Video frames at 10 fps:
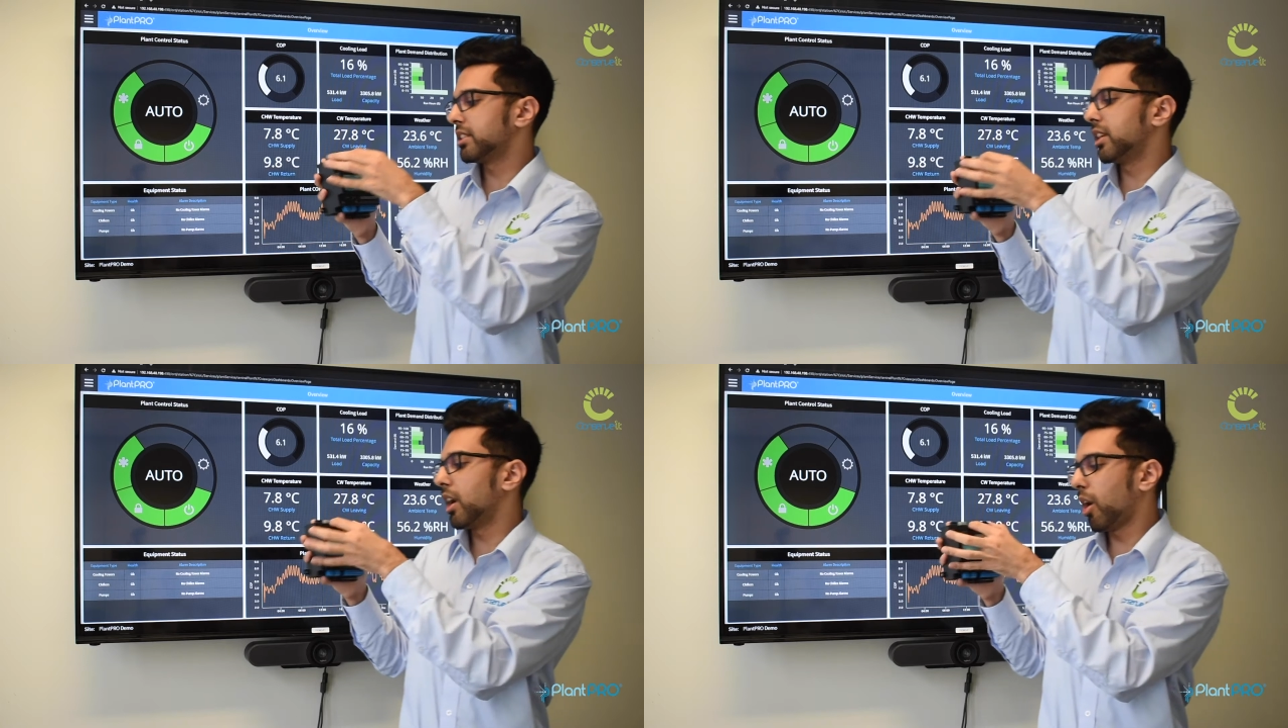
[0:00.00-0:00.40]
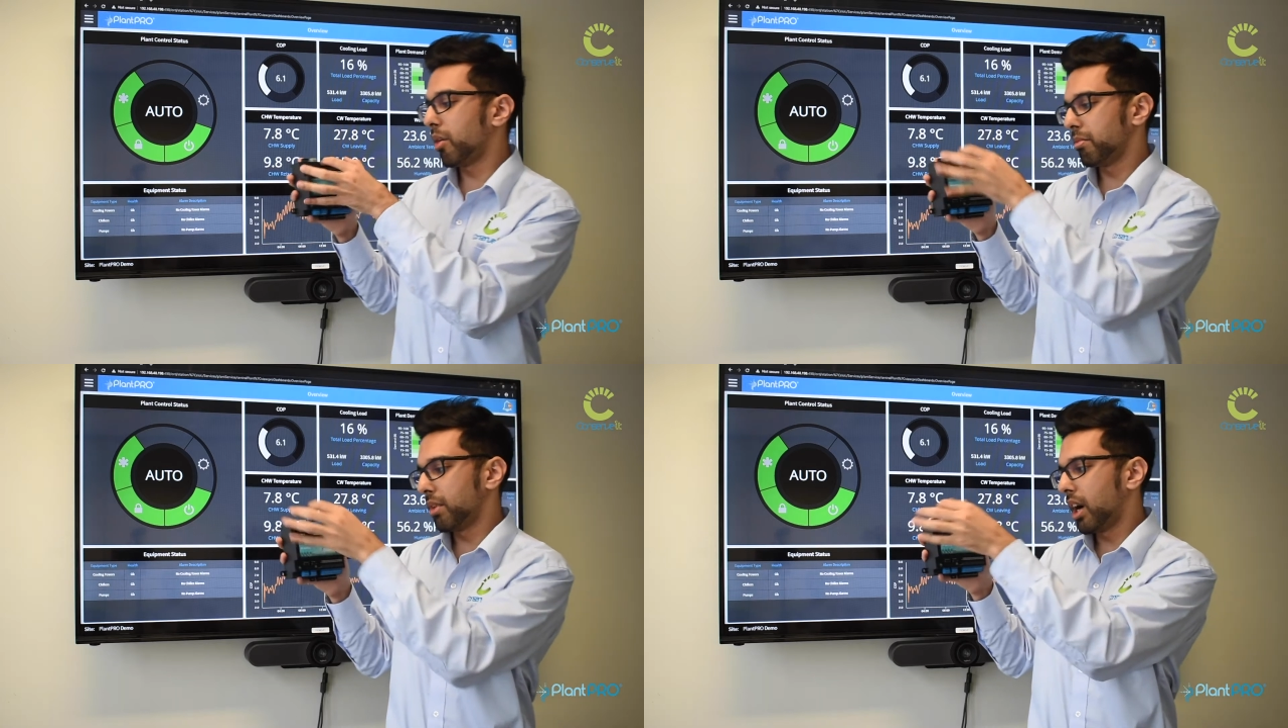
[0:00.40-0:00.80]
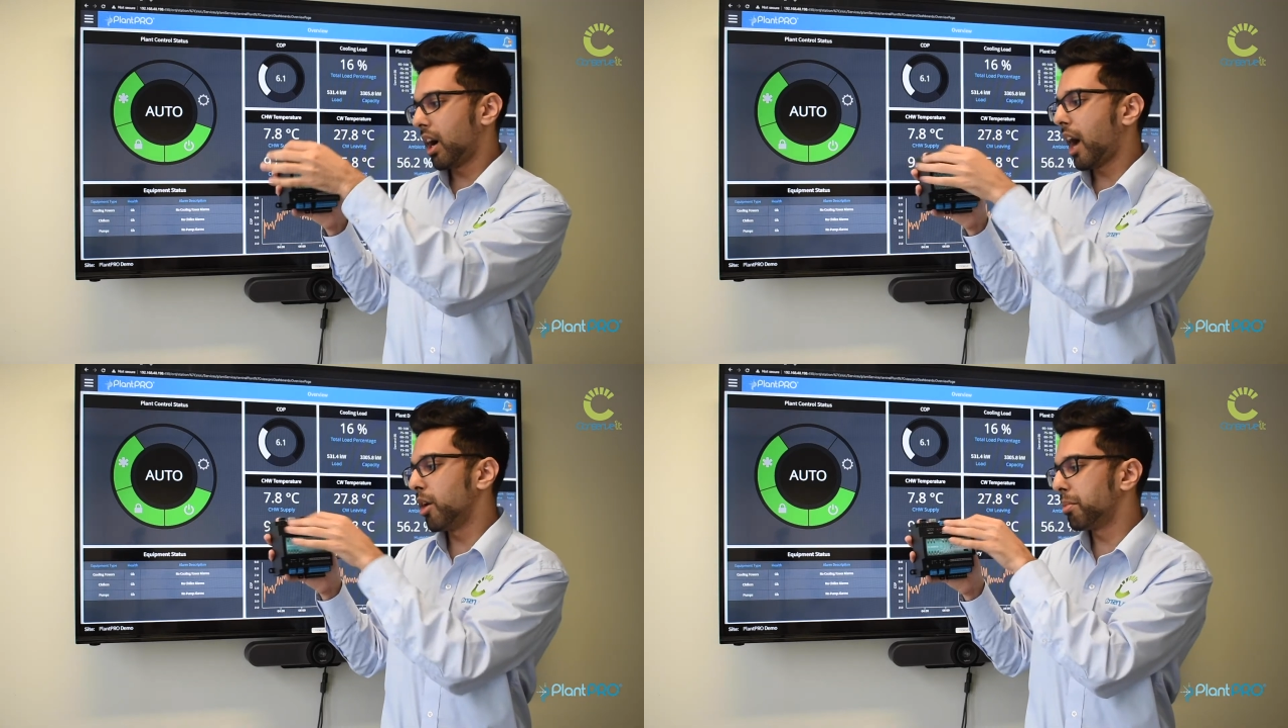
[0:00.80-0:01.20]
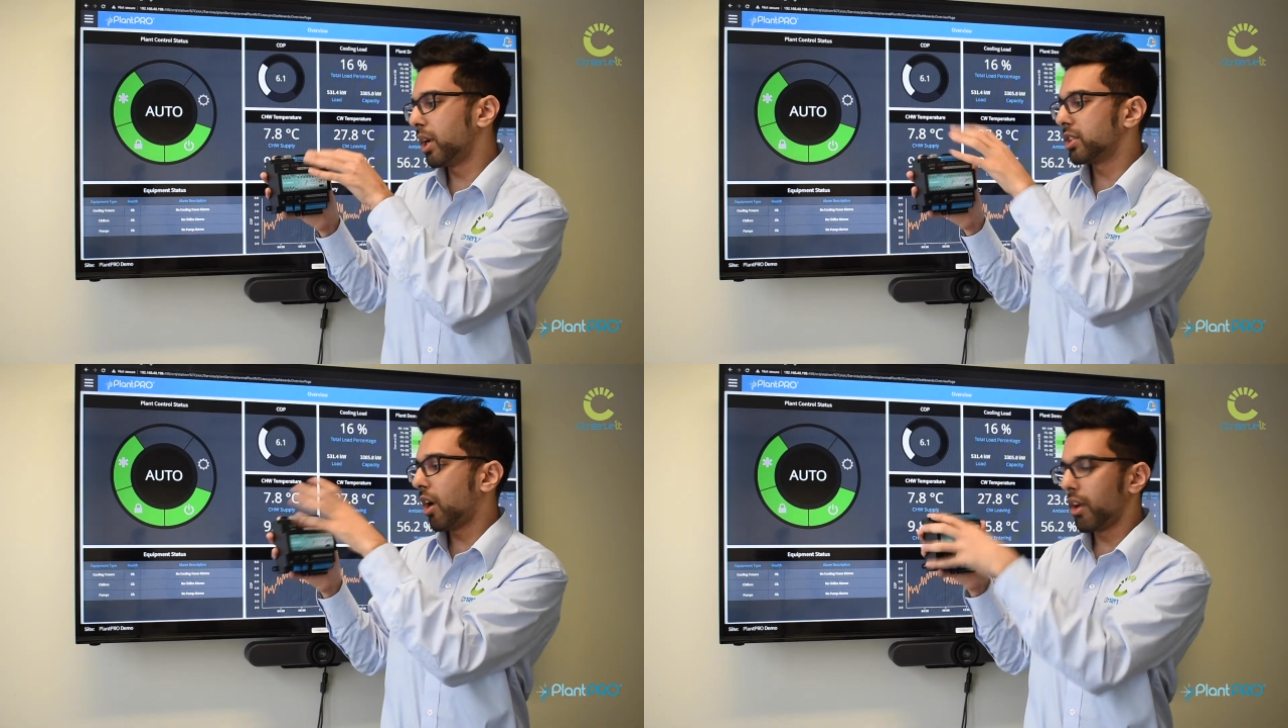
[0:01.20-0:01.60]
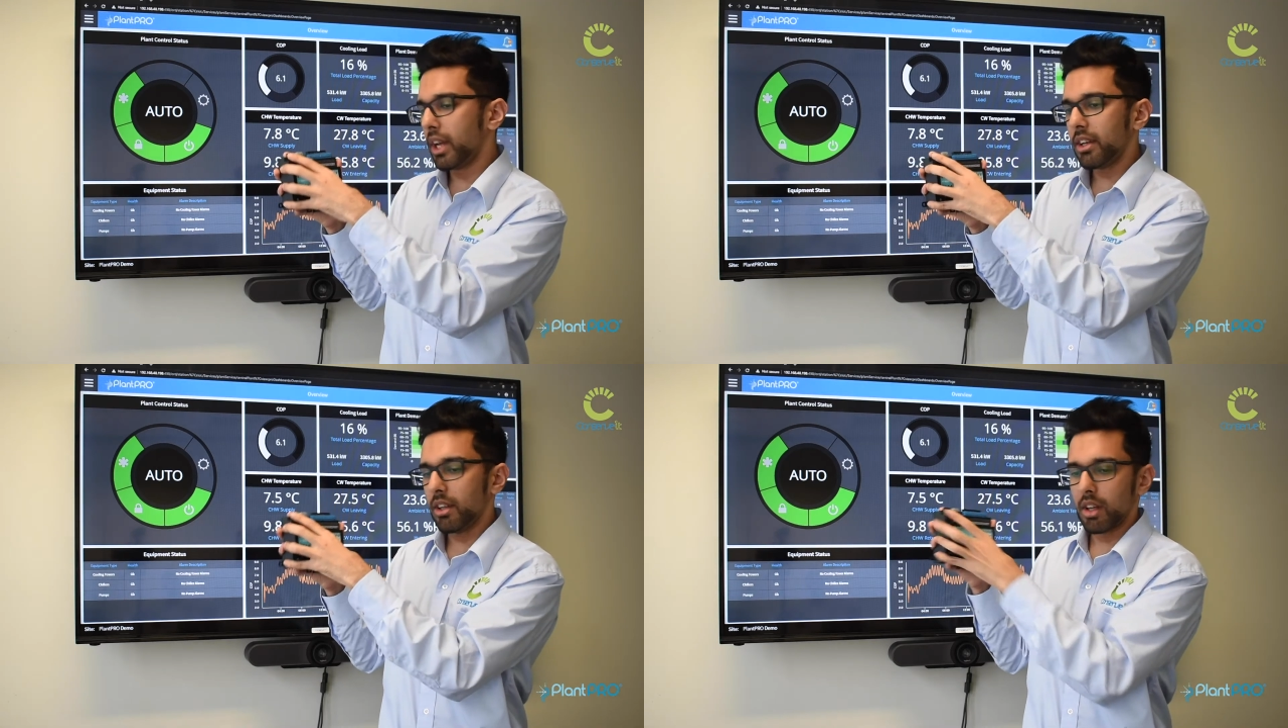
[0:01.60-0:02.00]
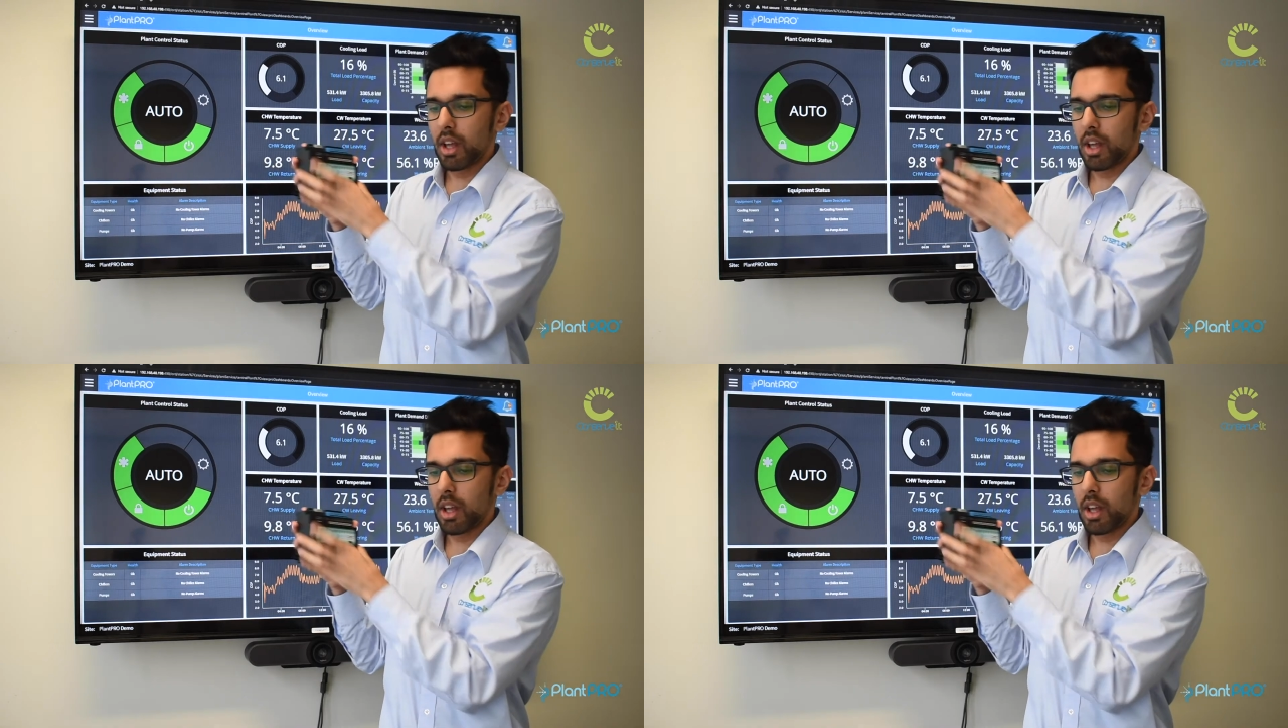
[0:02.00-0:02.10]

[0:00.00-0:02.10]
the I/O points on it.